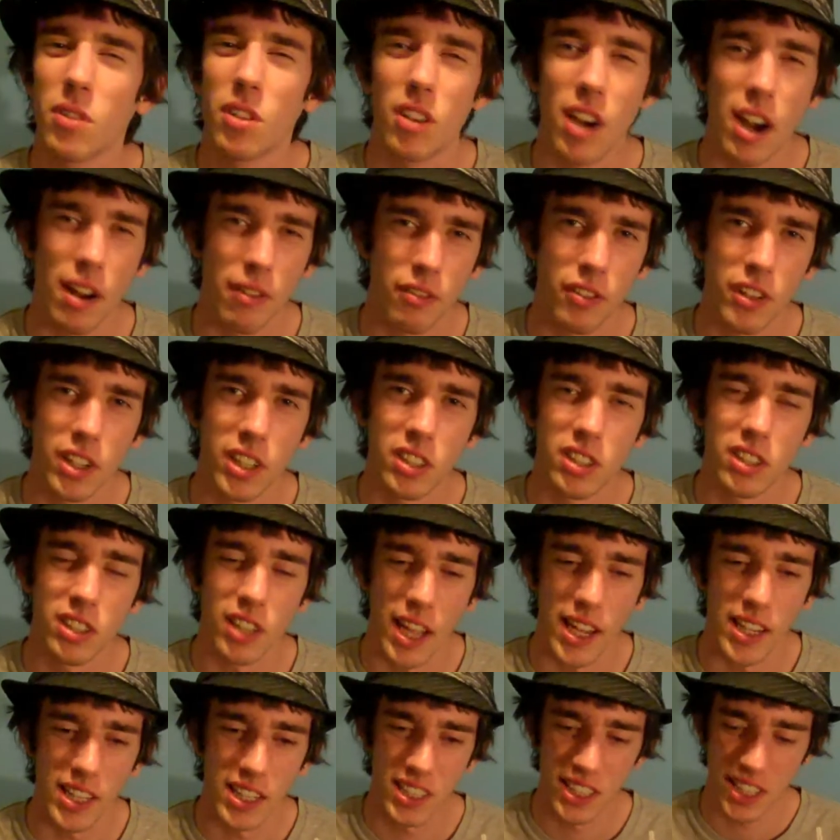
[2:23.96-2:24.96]
graphics,
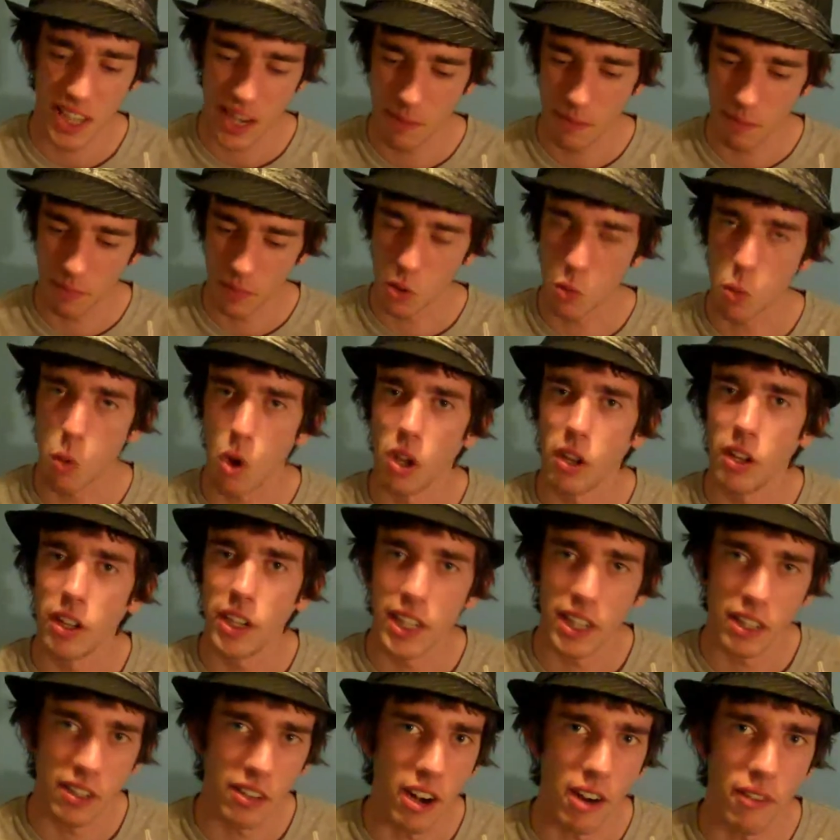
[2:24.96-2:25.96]
like the same
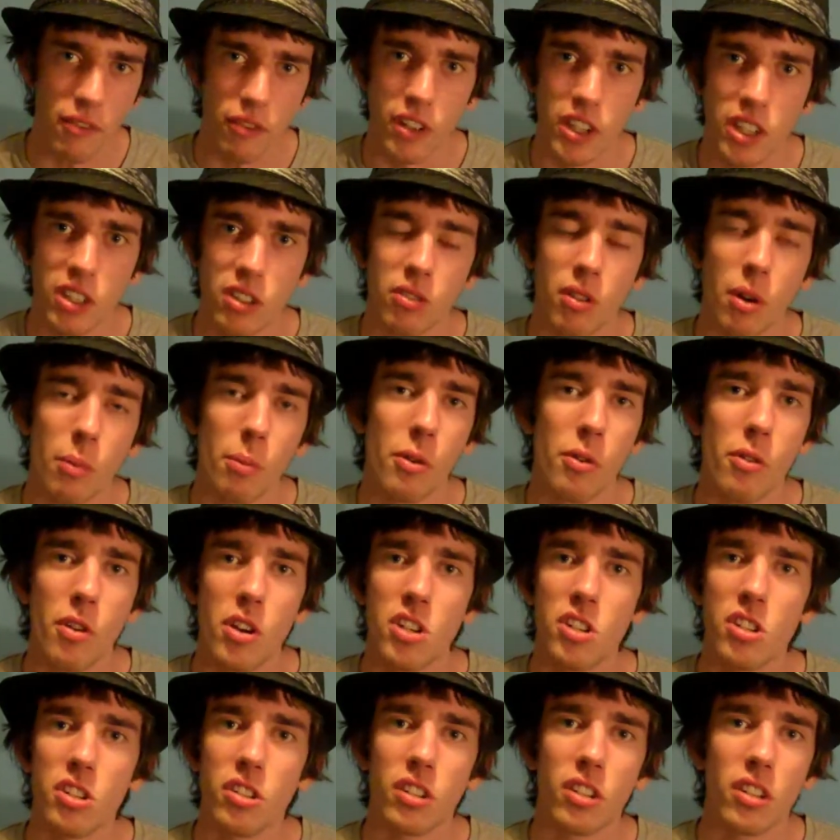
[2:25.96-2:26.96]
quality of graphics from the
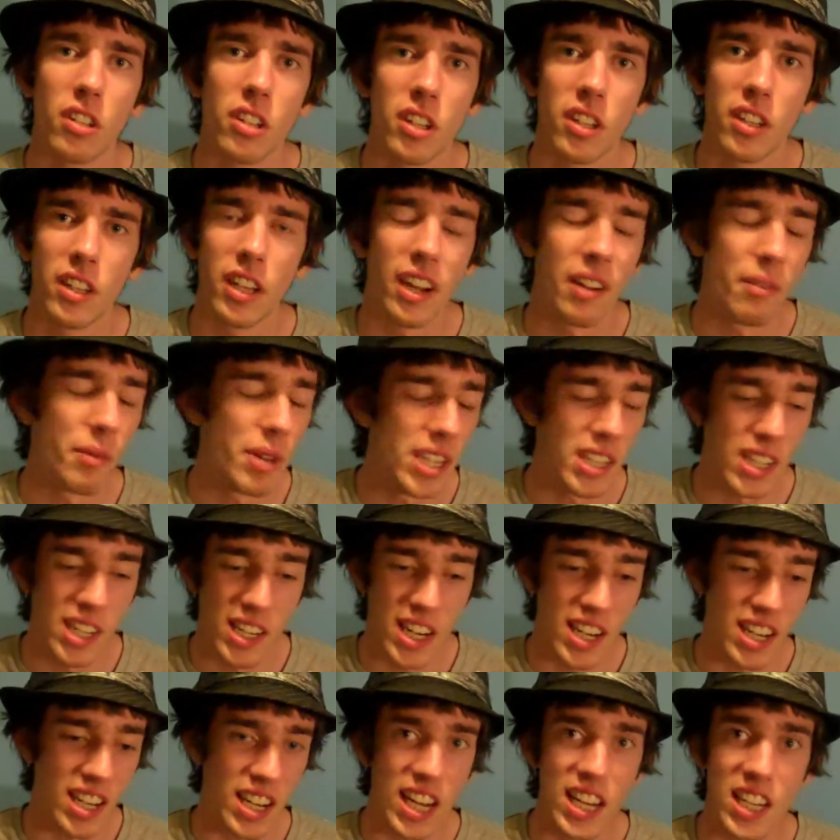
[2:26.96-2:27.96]
original. I mean,
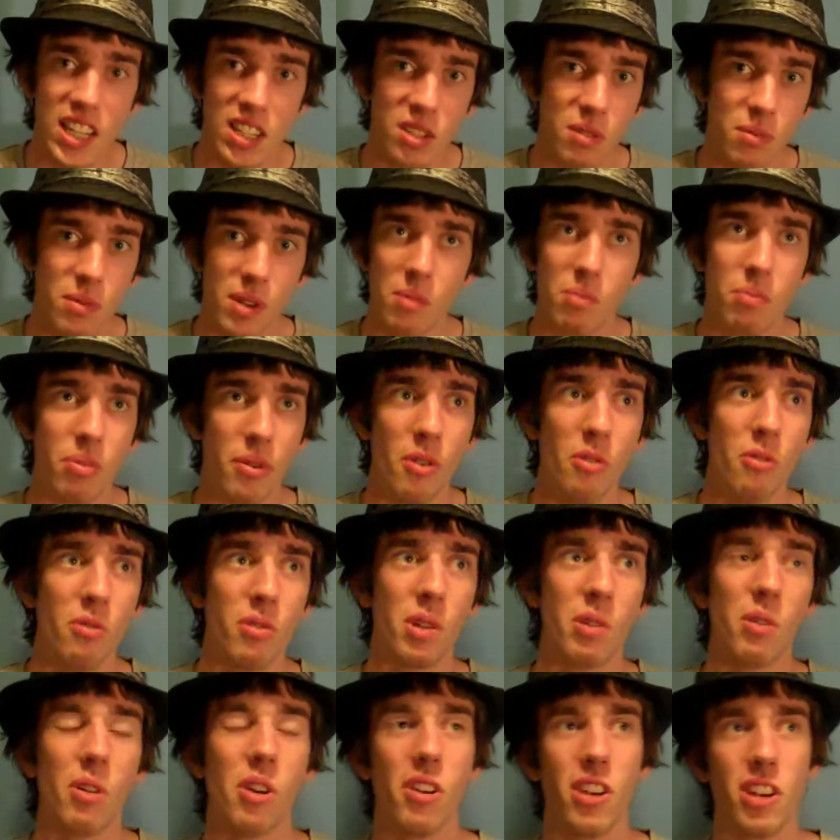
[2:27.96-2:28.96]
they didn't need to be improved,
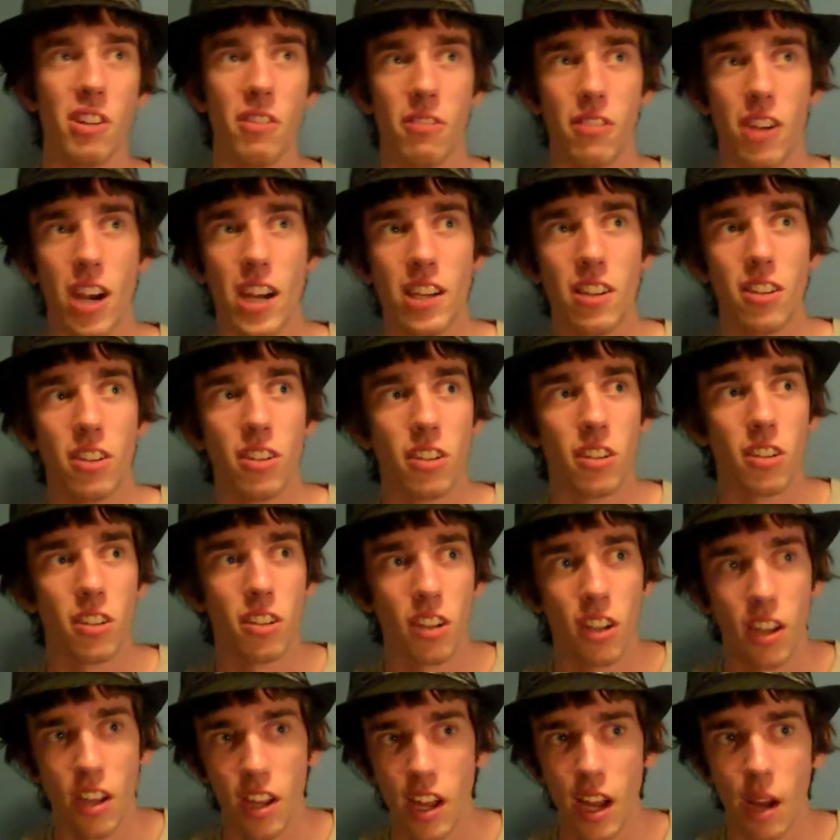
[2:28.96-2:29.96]
they were already very good.
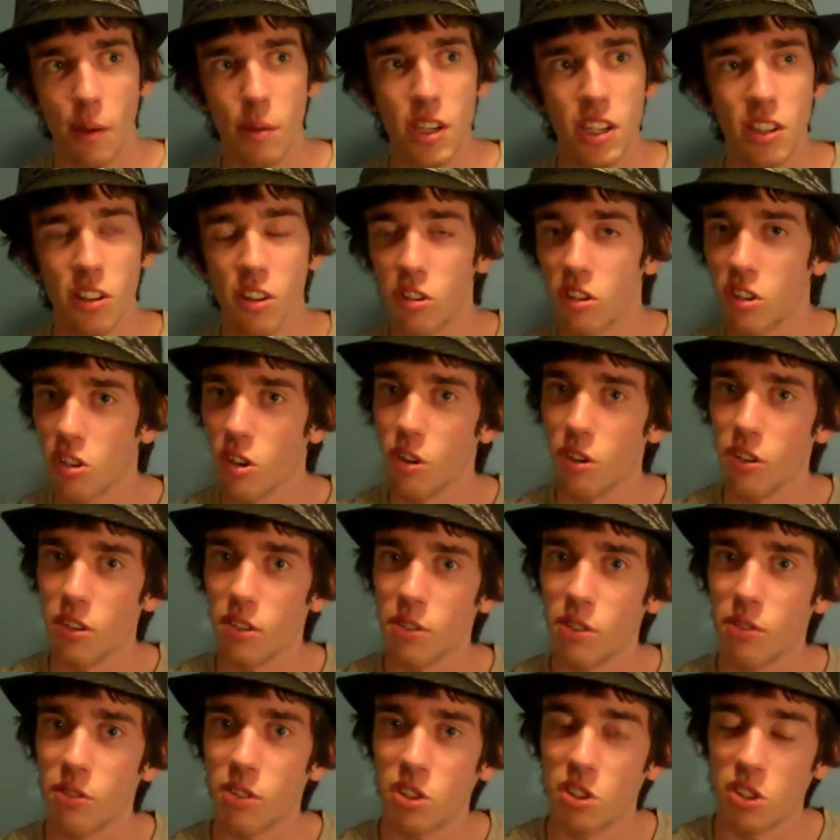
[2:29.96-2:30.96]
I mean, you look at all
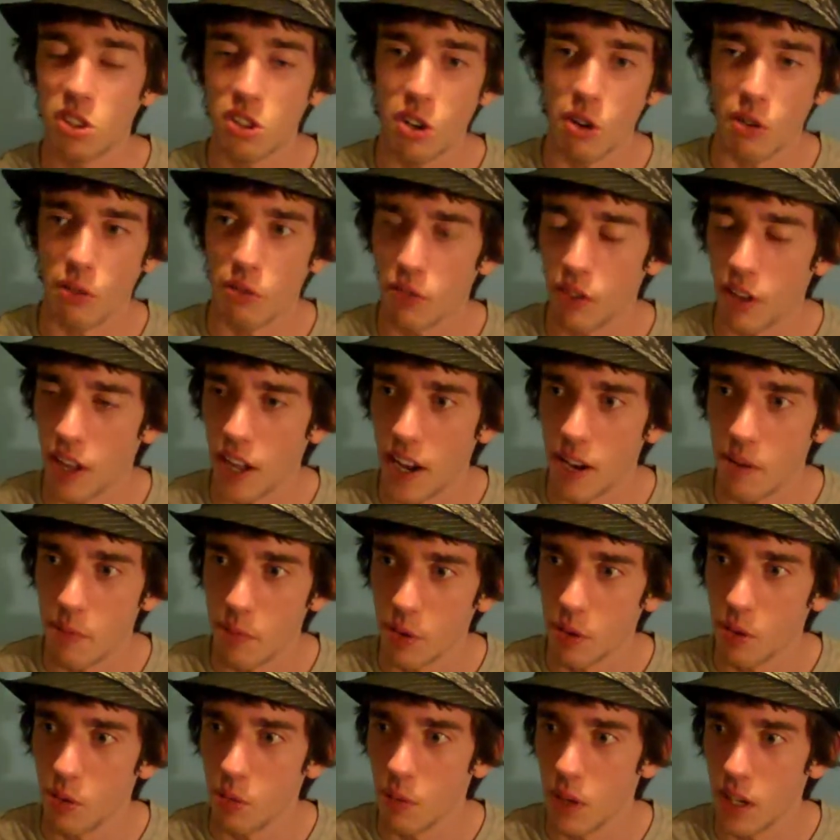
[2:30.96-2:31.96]
their other stuff, like
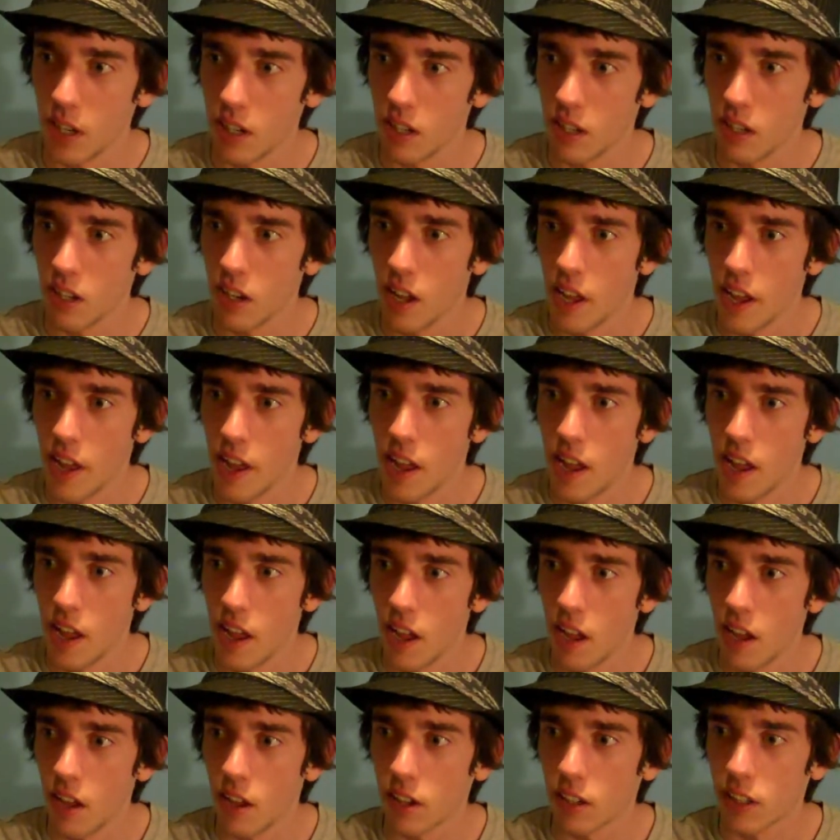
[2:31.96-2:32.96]
blooming
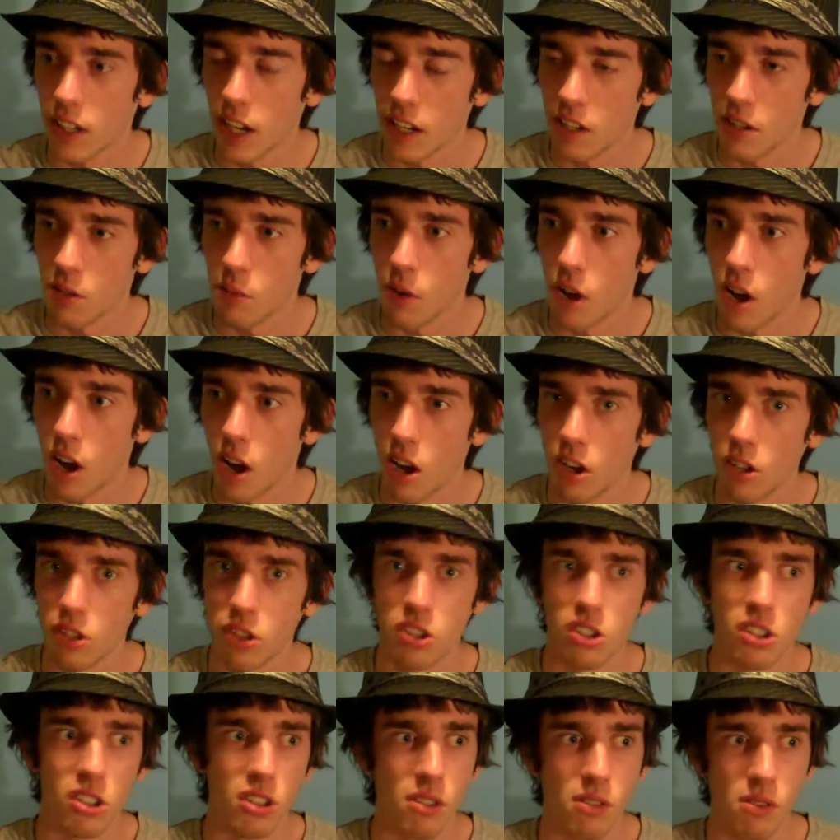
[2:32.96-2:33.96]
Kingdom
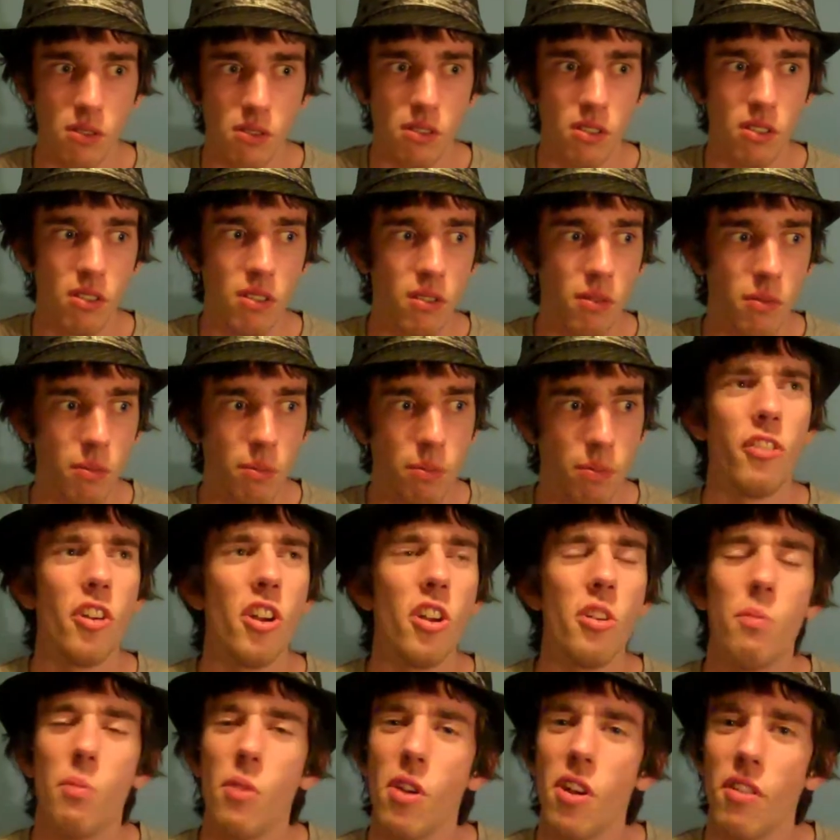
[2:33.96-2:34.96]
Hearts and
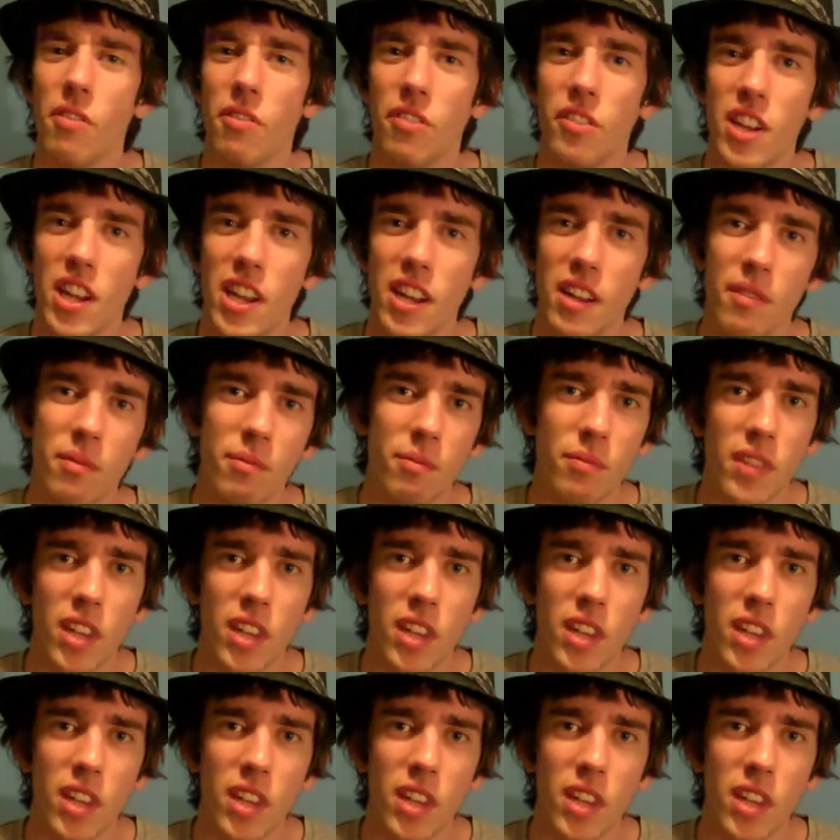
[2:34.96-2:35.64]
Third Birthday,